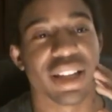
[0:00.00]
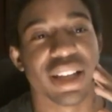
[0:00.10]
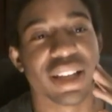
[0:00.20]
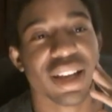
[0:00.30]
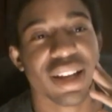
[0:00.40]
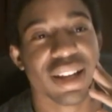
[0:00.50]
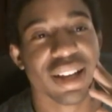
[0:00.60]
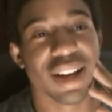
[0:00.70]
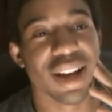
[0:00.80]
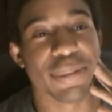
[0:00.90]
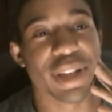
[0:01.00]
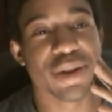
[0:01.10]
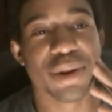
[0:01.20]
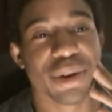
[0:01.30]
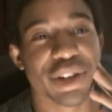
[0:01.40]
Like, I
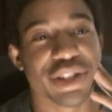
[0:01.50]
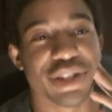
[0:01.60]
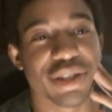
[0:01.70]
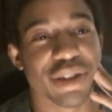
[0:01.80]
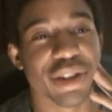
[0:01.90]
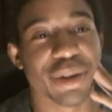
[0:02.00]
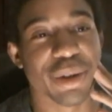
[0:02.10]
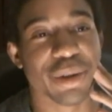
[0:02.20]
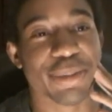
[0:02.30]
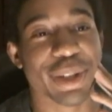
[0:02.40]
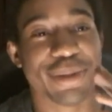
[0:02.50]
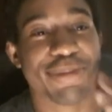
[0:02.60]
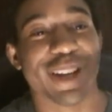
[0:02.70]
mean, no Christian is going to agree with me,